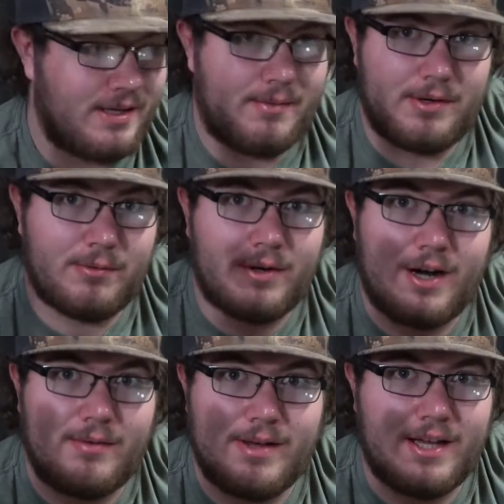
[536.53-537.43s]
I mean, where
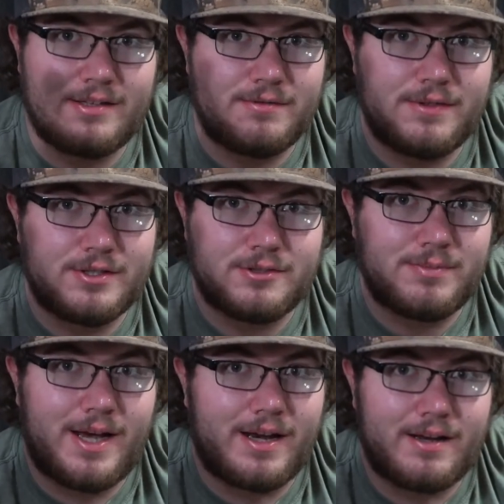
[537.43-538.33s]
I'm at, the fish will
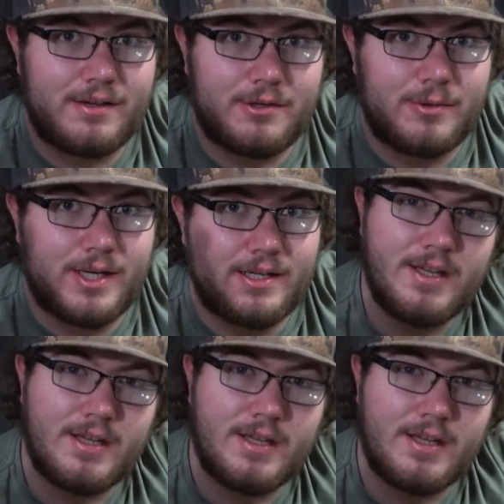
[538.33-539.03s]
bite it either way.